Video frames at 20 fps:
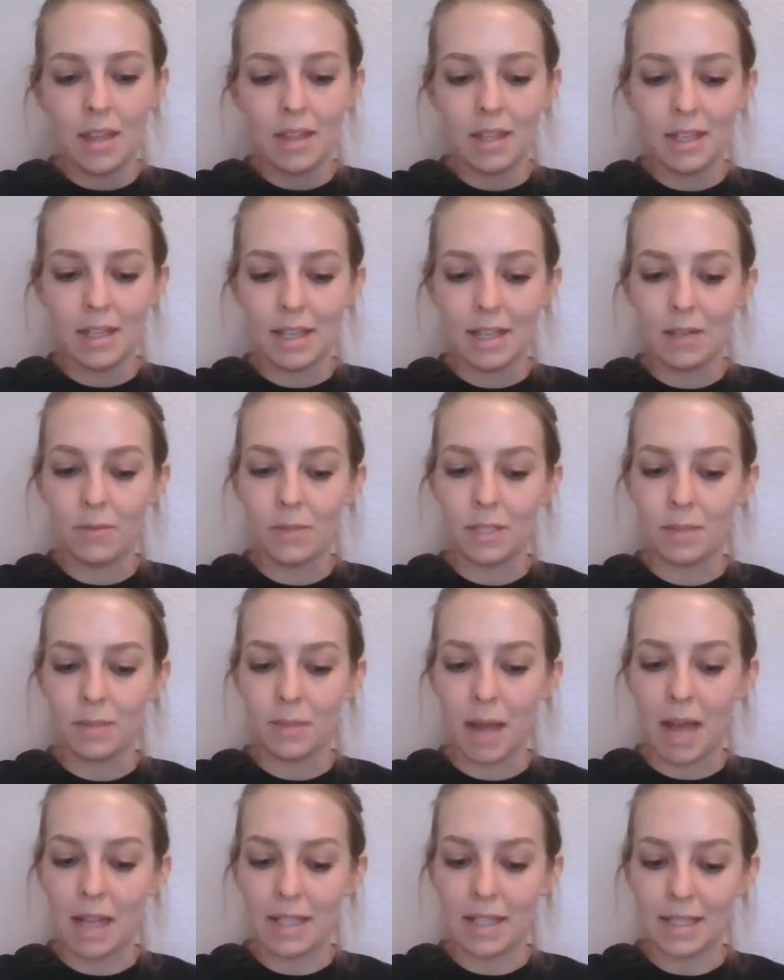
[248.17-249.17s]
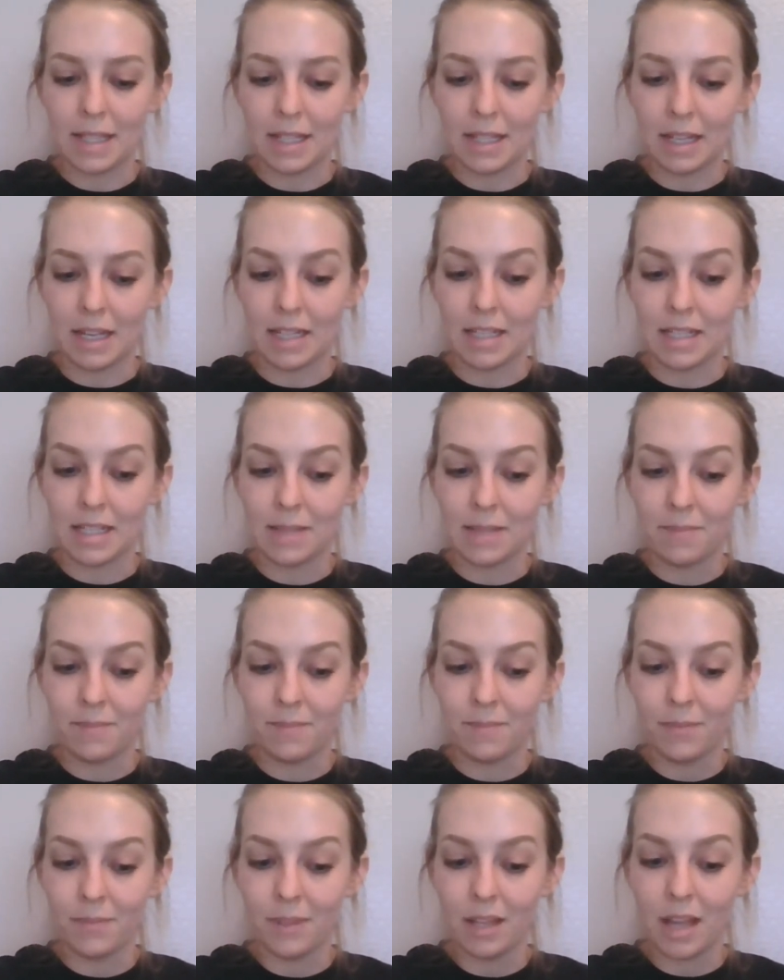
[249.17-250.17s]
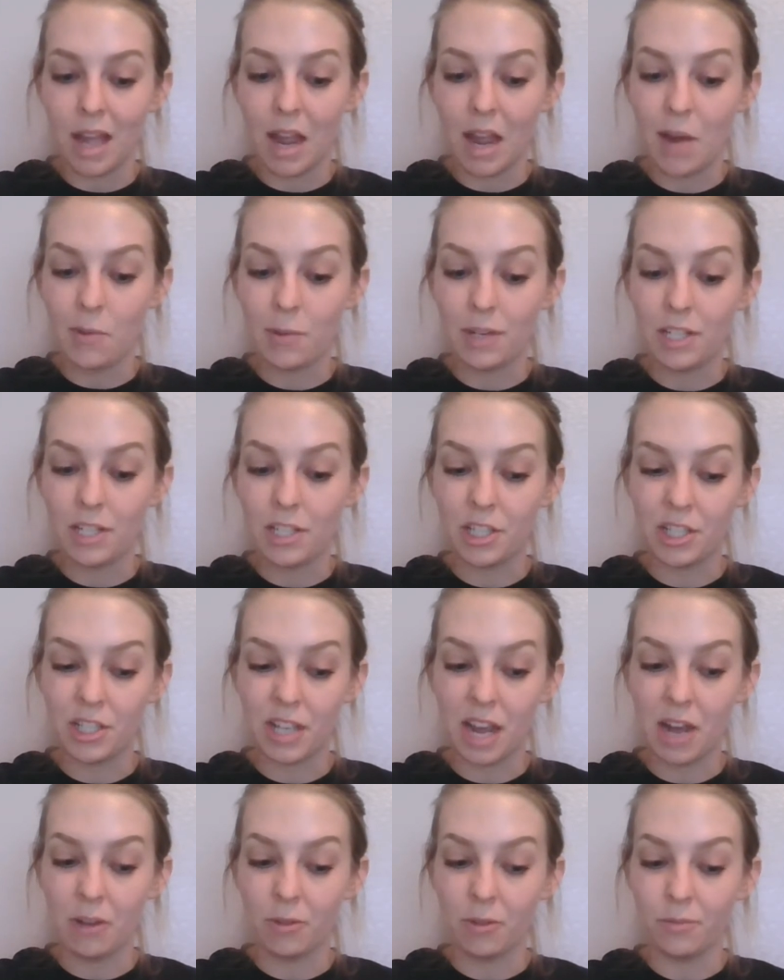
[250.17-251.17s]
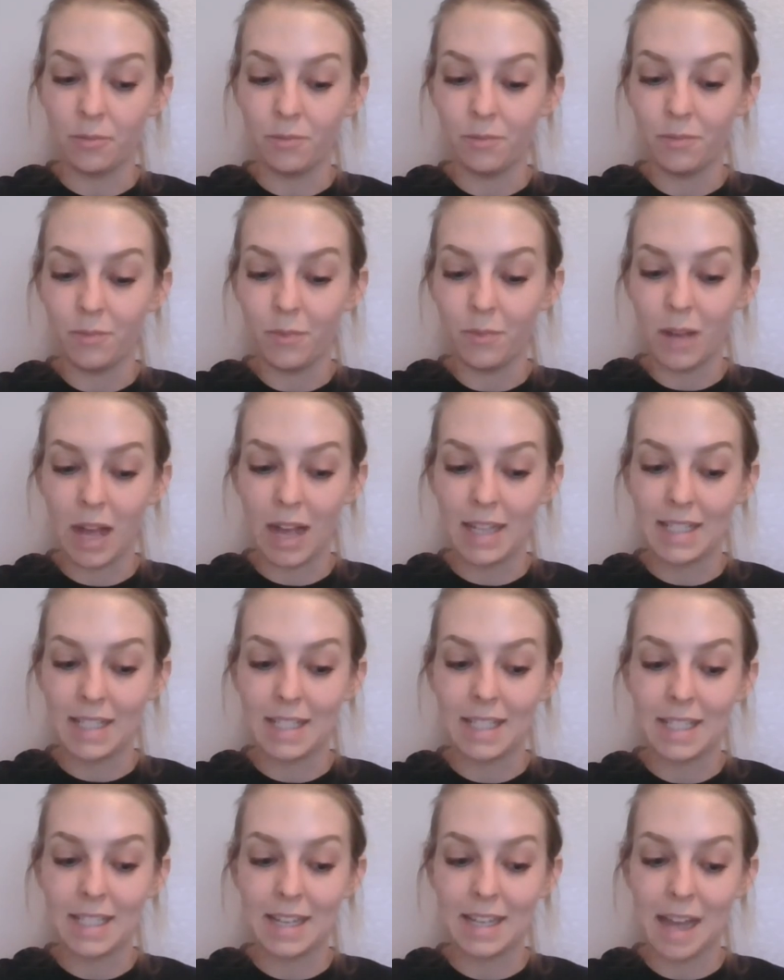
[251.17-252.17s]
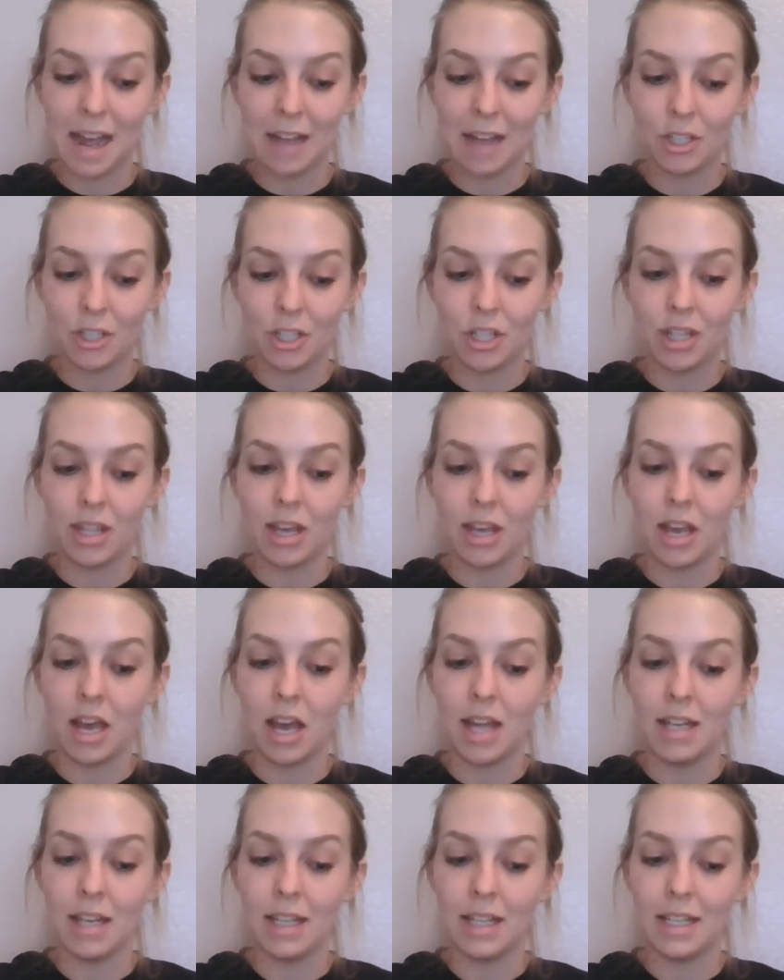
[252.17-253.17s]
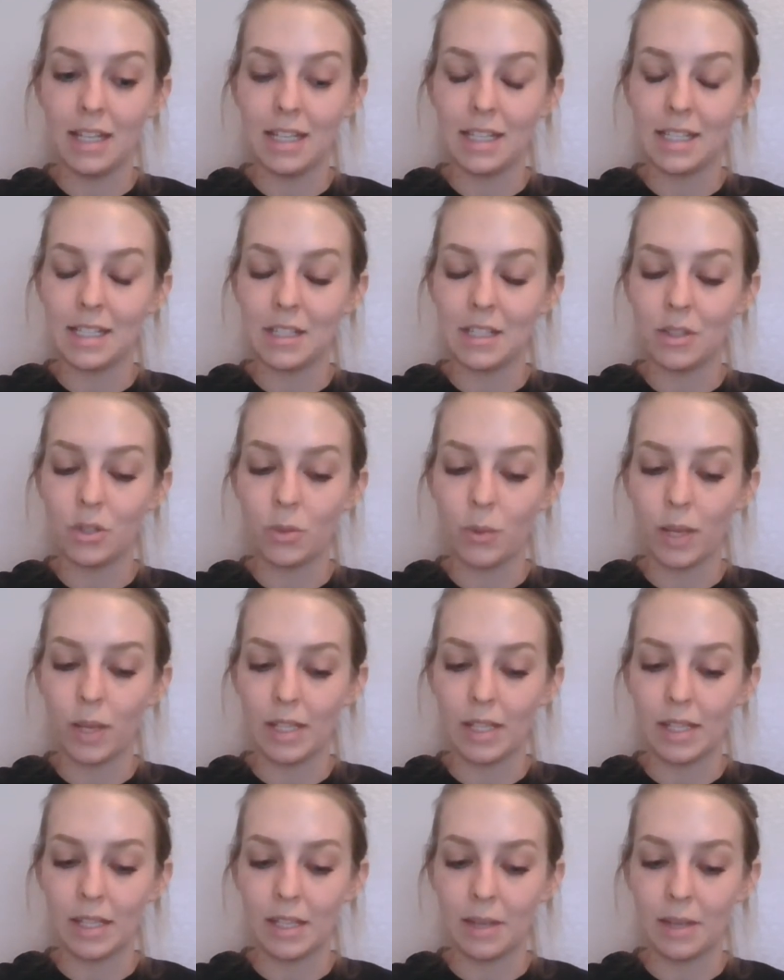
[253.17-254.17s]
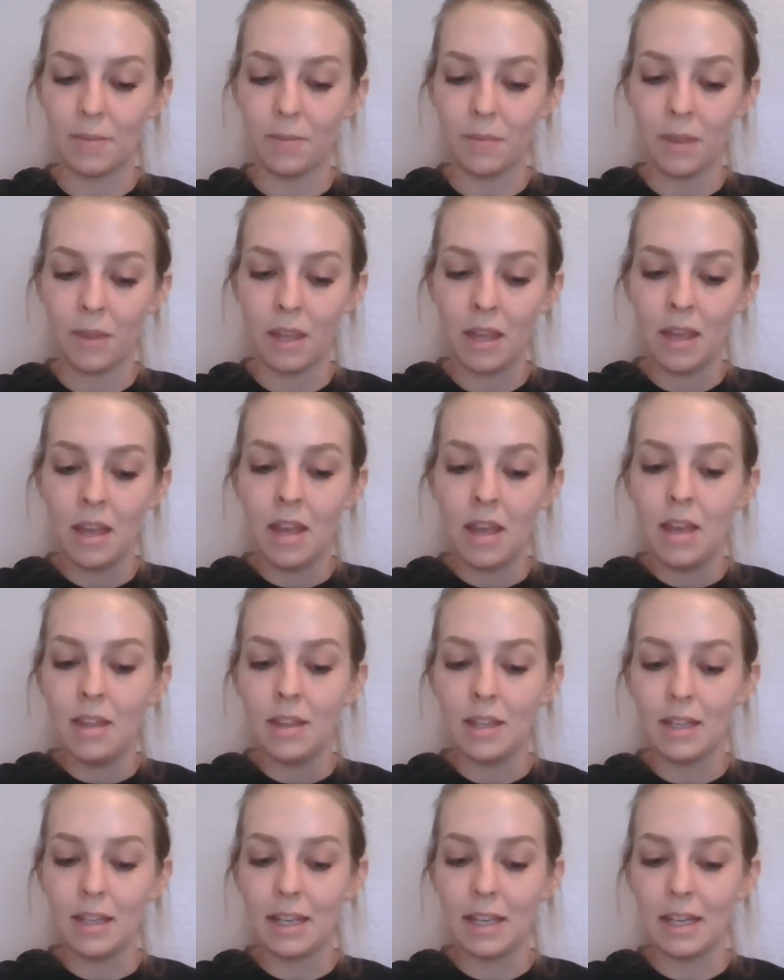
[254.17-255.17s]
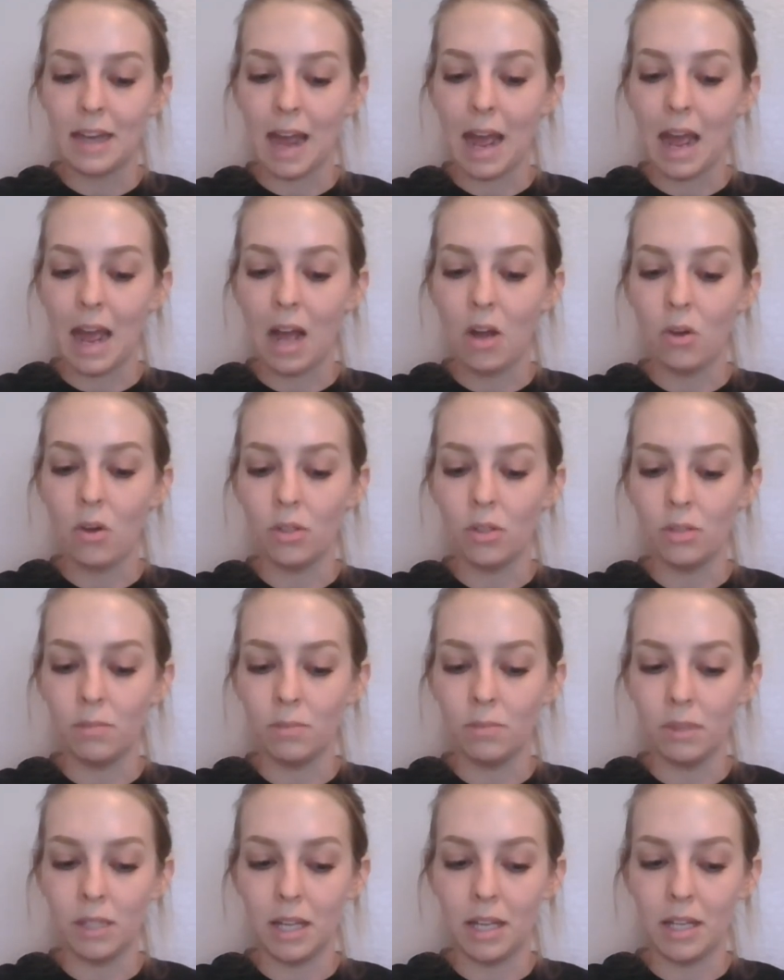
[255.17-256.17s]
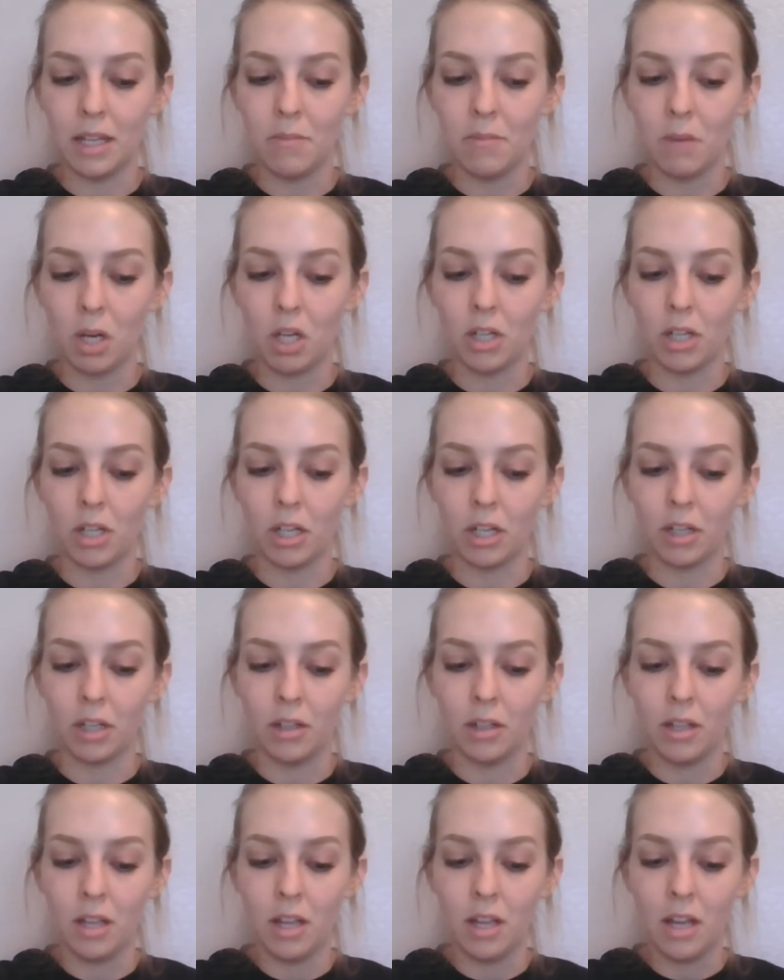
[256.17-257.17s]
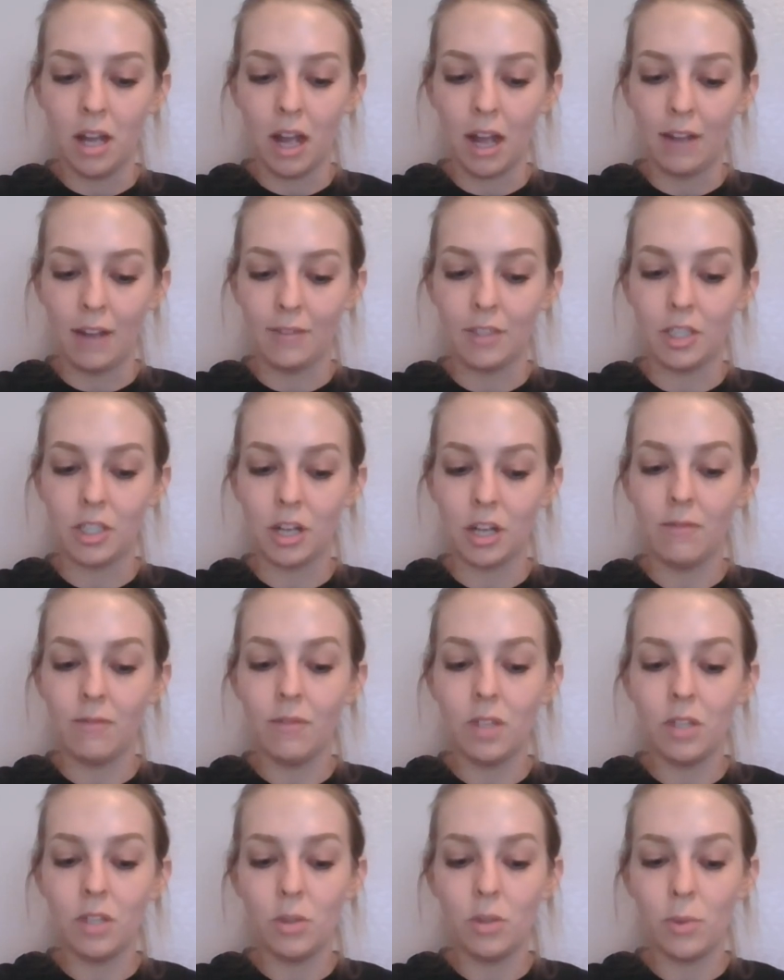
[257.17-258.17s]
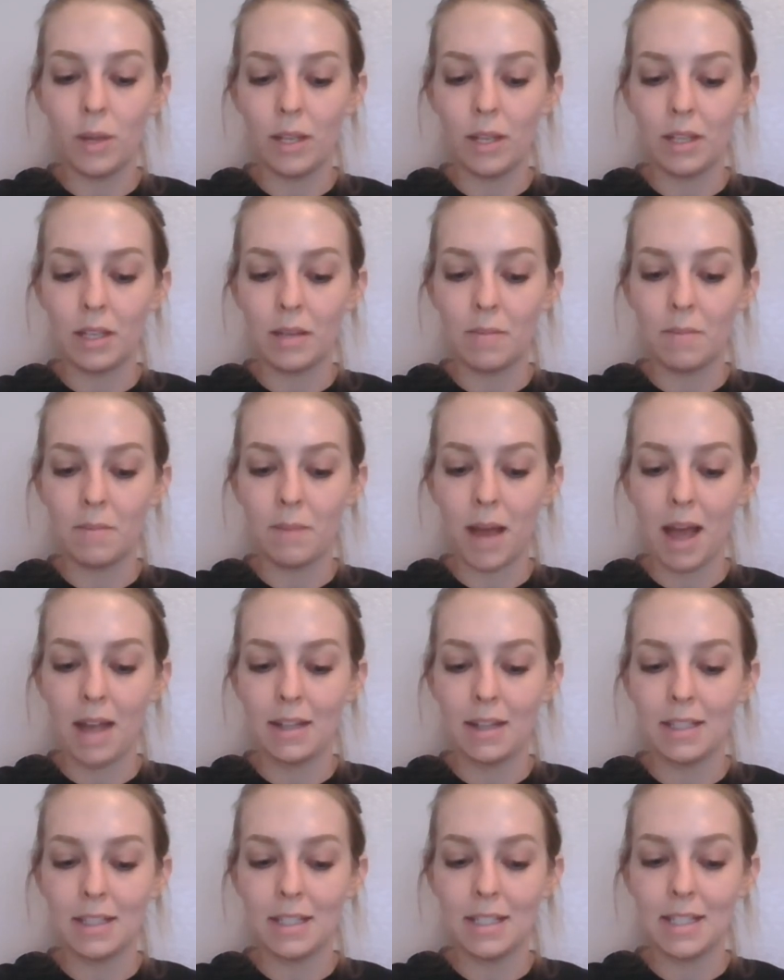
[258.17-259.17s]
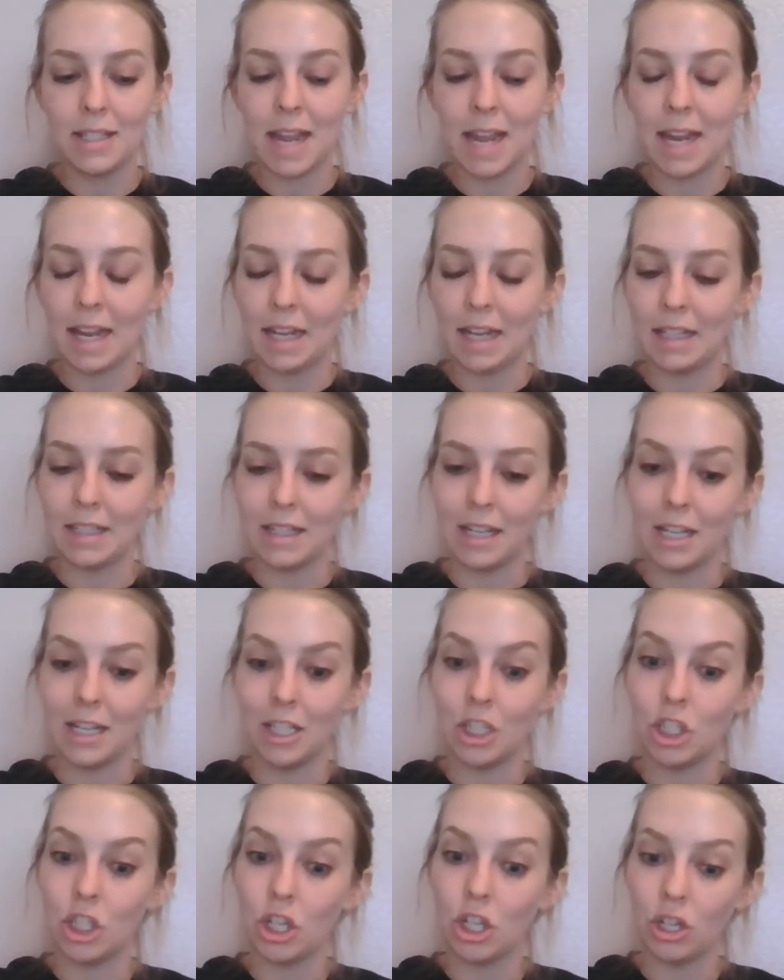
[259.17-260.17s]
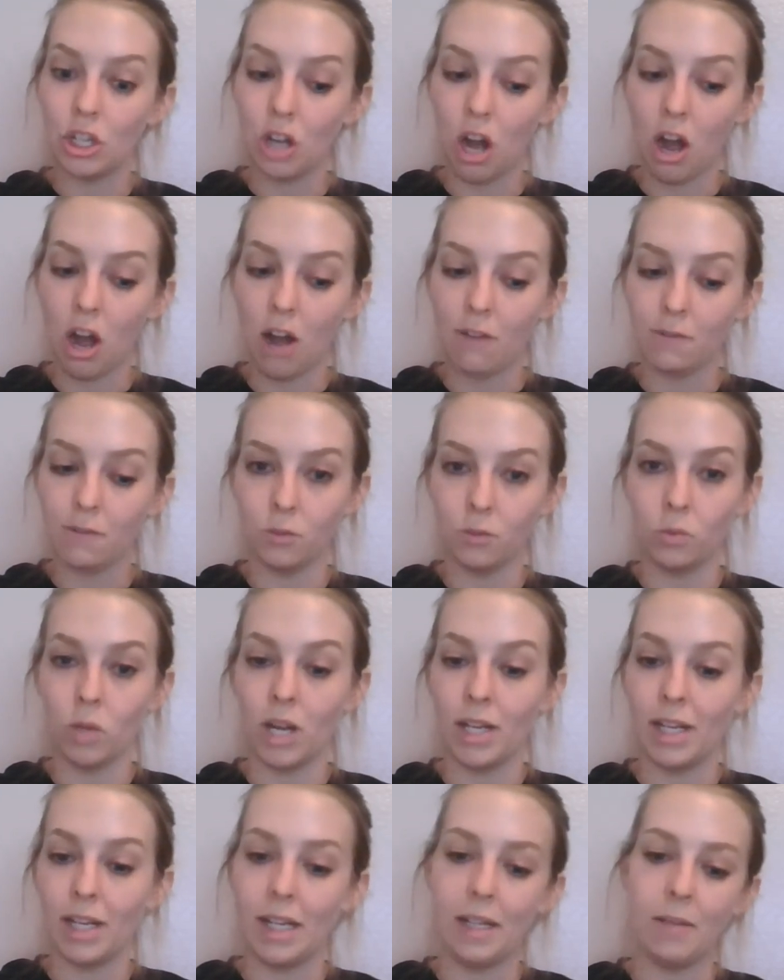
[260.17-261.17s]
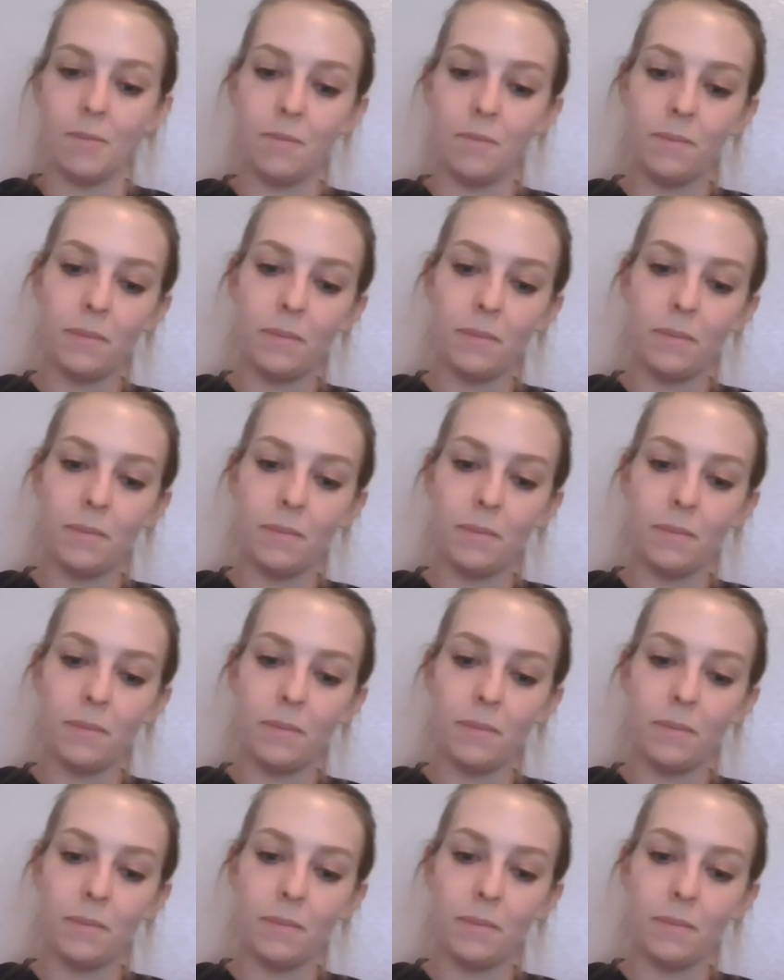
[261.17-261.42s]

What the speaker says: The kid was passing us. I reached out. I snatched the uneaten Twinkie. The kid howled bloody murder. I shoved the Twinkie back in his hand and took off running.